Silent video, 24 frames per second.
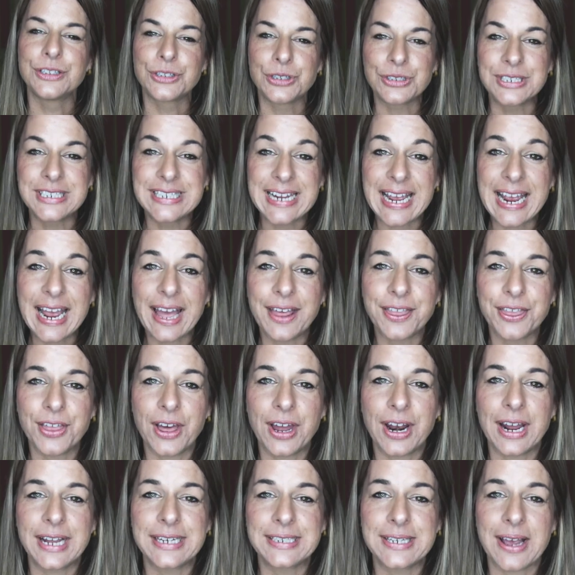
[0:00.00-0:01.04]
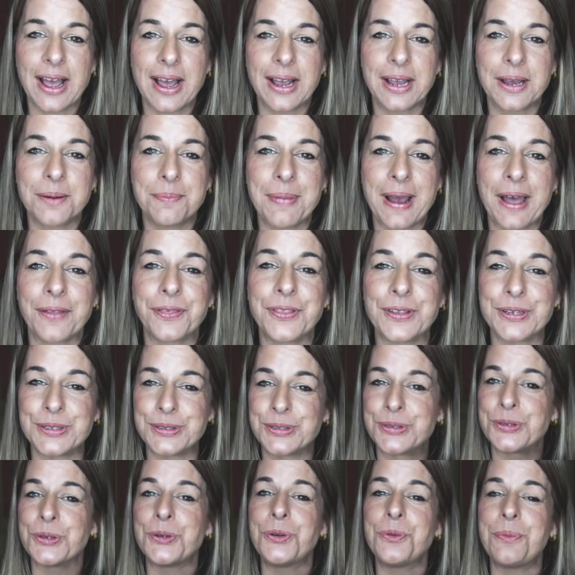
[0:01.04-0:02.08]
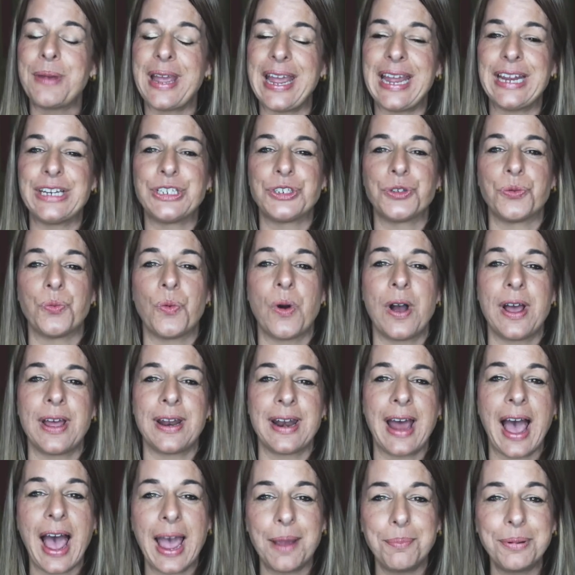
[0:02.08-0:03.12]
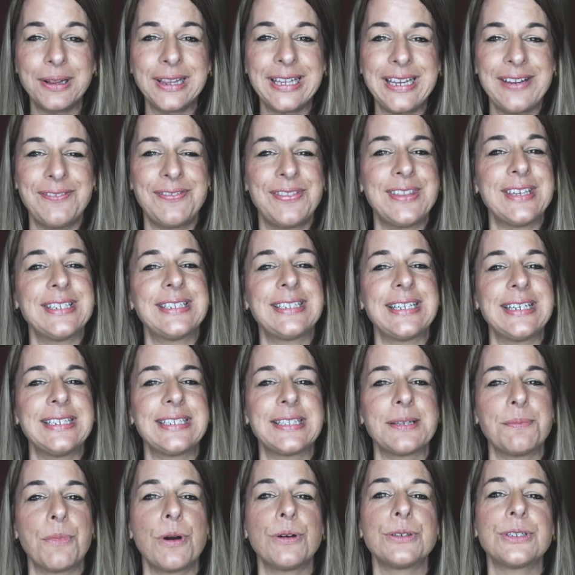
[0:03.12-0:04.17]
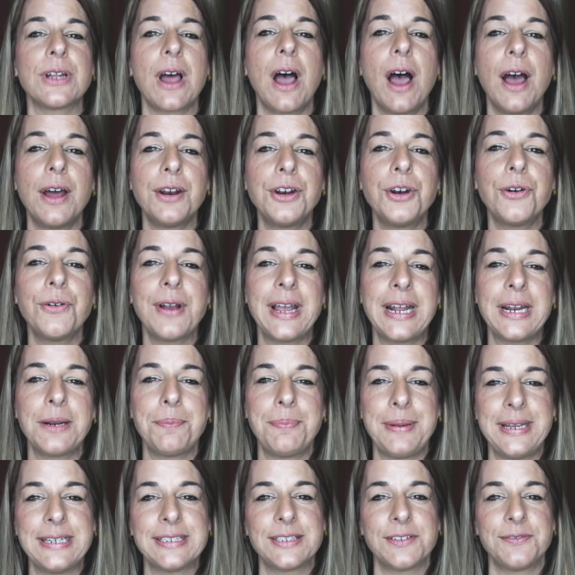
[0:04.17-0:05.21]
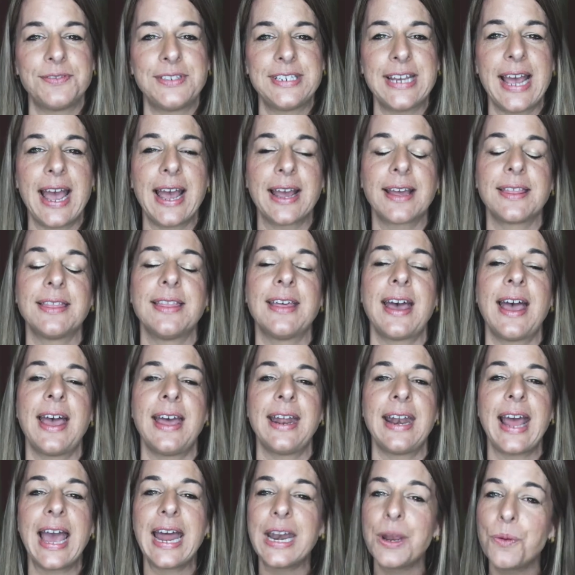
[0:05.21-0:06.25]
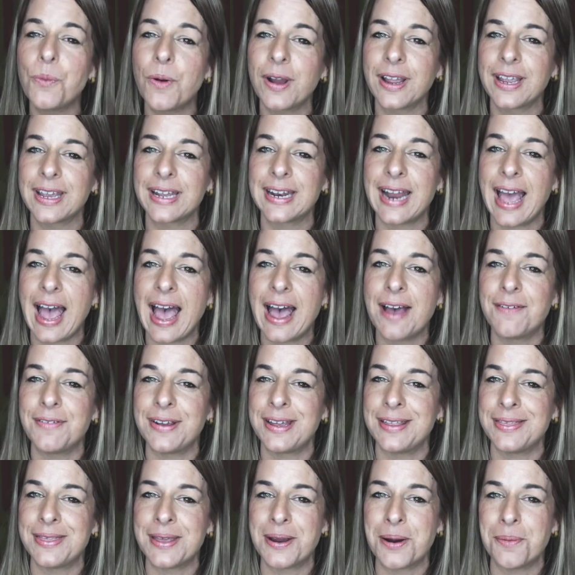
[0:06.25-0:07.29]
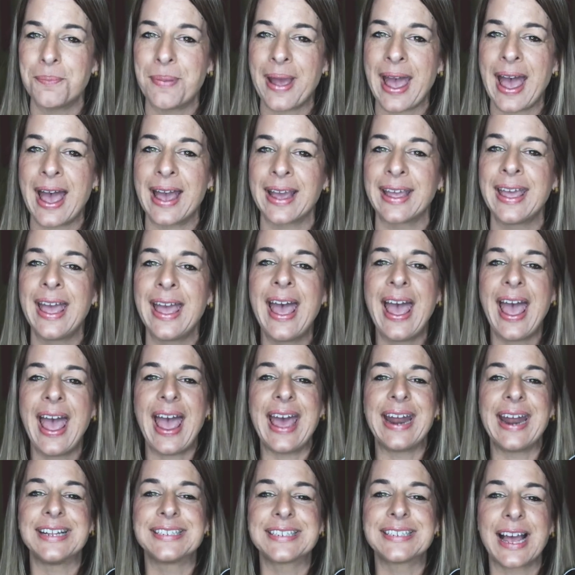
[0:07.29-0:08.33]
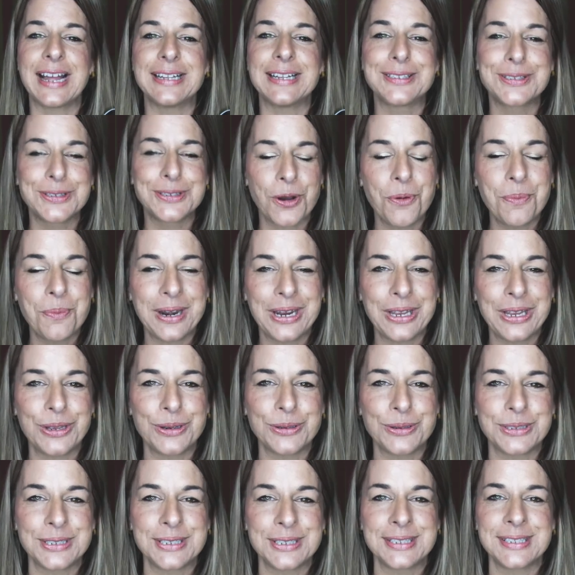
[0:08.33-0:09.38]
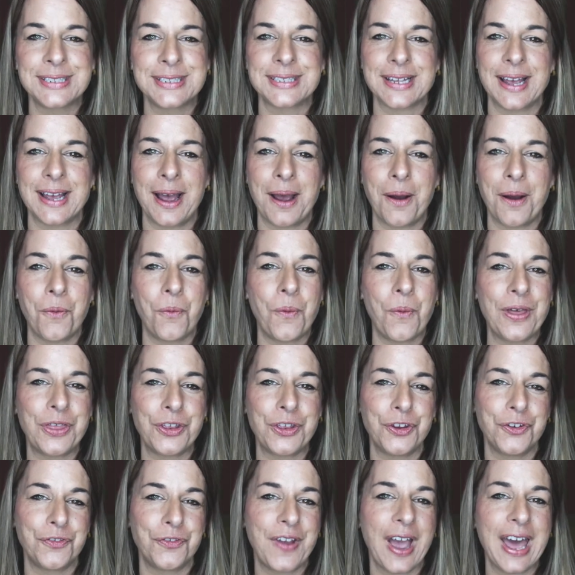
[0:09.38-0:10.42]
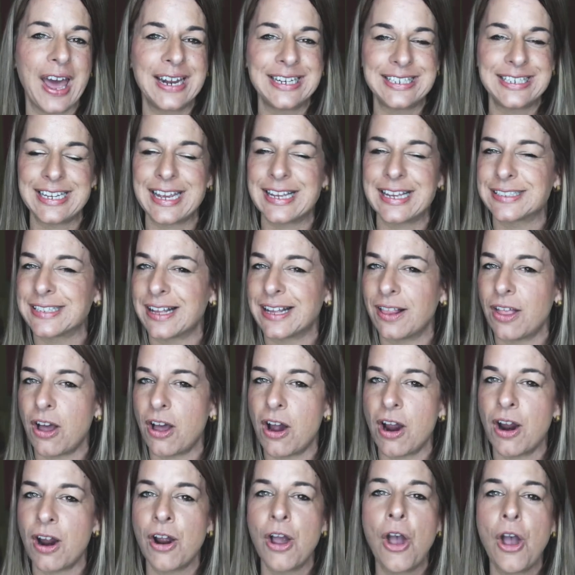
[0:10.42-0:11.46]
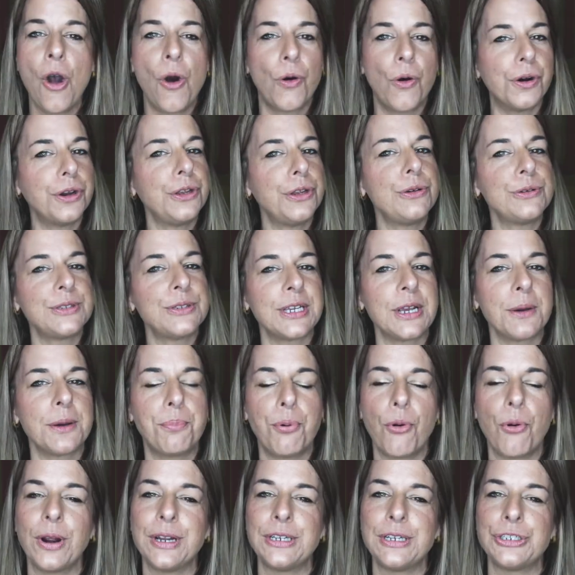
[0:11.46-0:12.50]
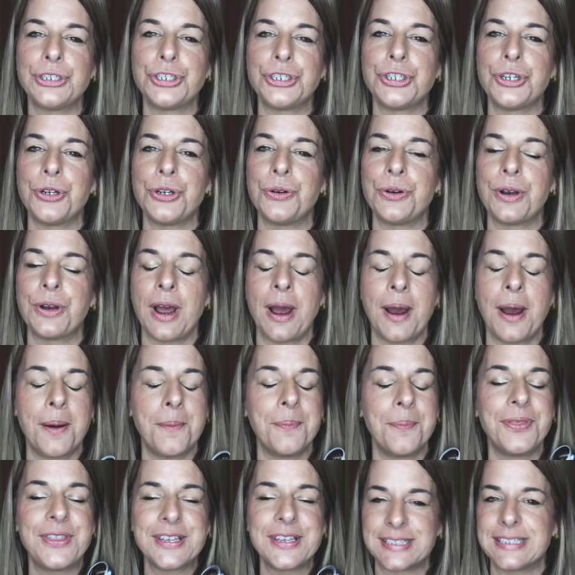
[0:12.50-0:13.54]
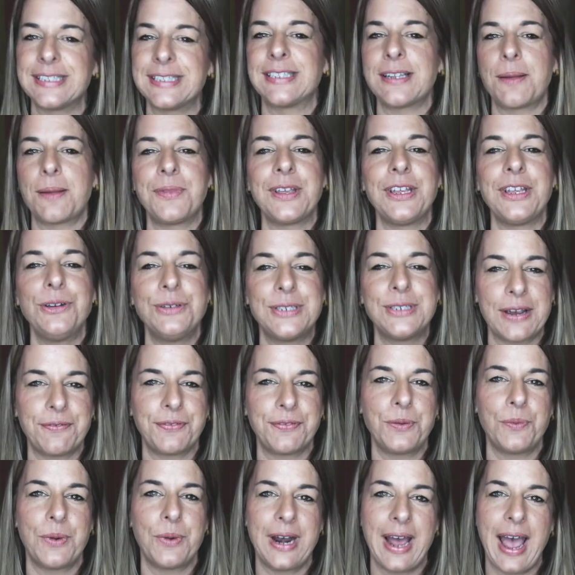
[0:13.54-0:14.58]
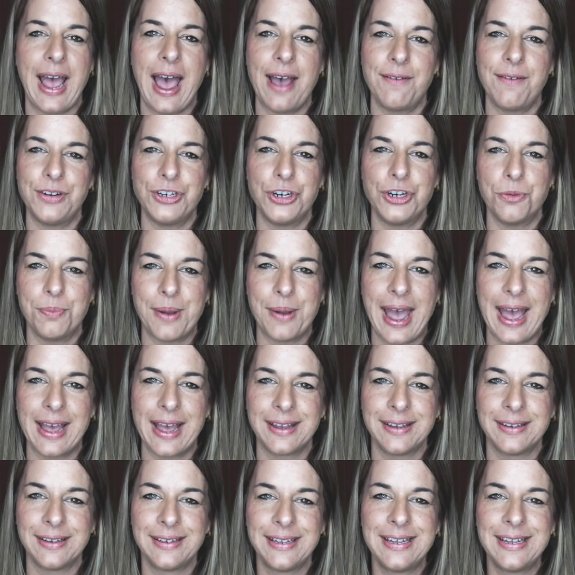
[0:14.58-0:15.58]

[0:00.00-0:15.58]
So today I thought I'd talk about the Zoom H one. I believe this is the most underrated piece of tech that anyone can have in their bag, and it's got so many uses, uh, whether you've got a D S L R or using a point and shoot, um, this is something you definitely want to have in your bag.